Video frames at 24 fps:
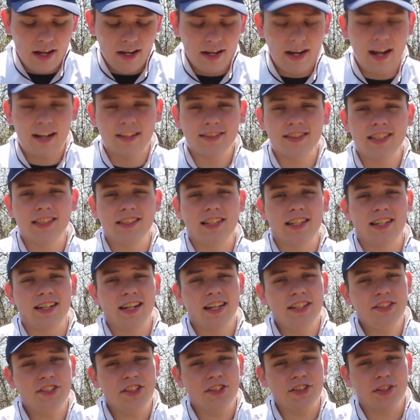Now, since it
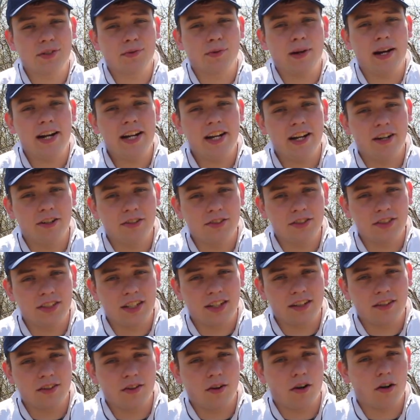does use a radio
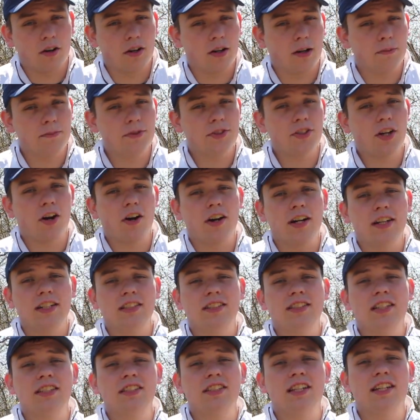signal,
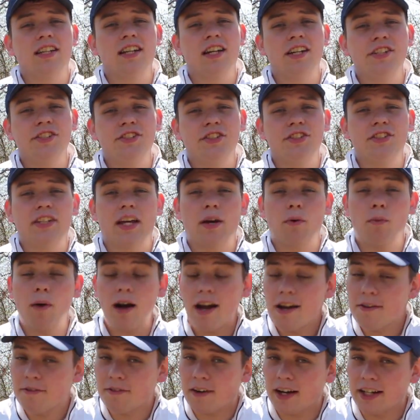since it does use a
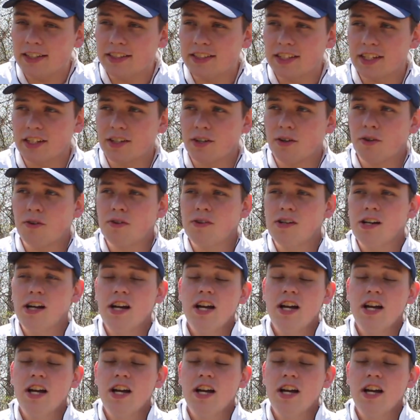Wi-Fi signal,